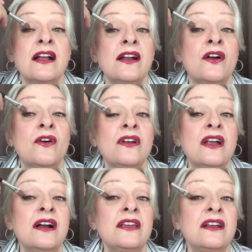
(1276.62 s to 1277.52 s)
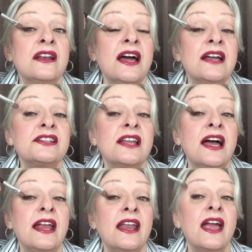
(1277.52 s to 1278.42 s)
go along your lash
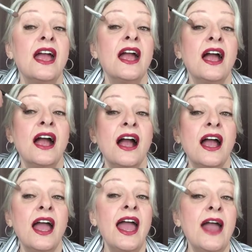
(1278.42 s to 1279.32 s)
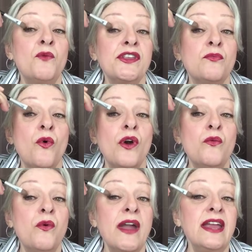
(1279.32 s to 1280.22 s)
line with more
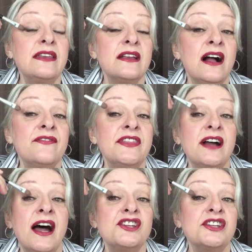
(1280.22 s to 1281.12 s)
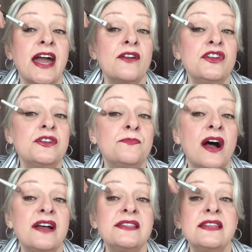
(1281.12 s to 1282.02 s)
weight of the eyeshadow. You
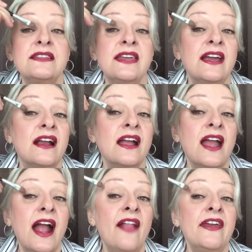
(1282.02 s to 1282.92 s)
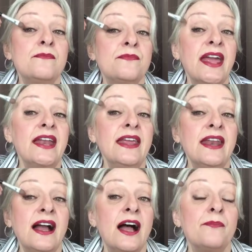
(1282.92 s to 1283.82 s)
deposit it there and then blend it
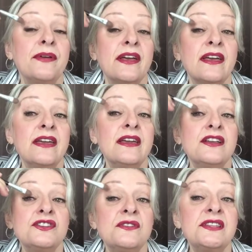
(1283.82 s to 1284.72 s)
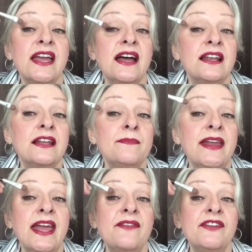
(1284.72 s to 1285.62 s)
up. So it's a little bit
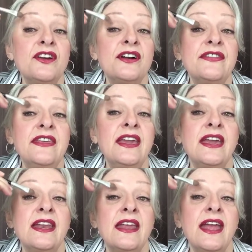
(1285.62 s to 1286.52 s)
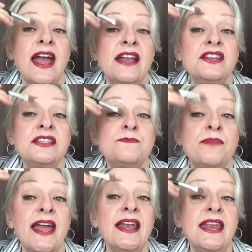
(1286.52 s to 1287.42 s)
heavier on the end, and just
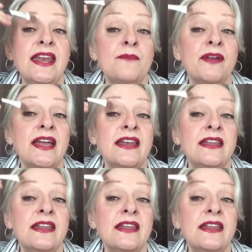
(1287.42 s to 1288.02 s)
blend it. For